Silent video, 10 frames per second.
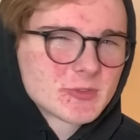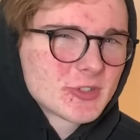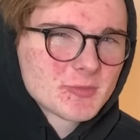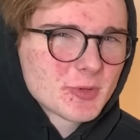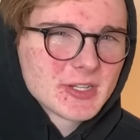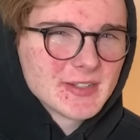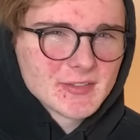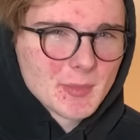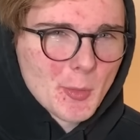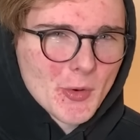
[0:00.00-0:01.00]
just pretty
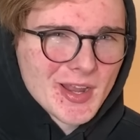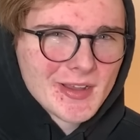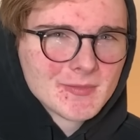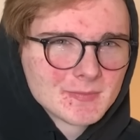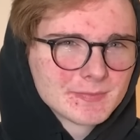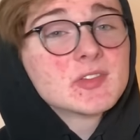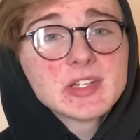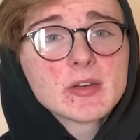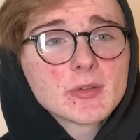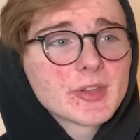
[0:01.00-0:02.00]
disappointing.
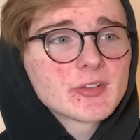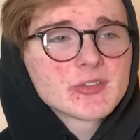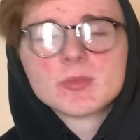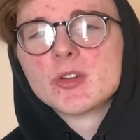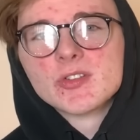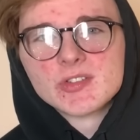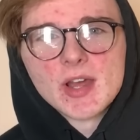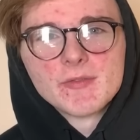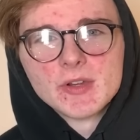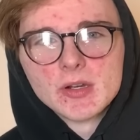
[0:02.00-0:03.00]
Still, there's some good
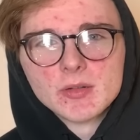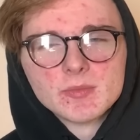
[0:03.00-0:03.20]
stuff here.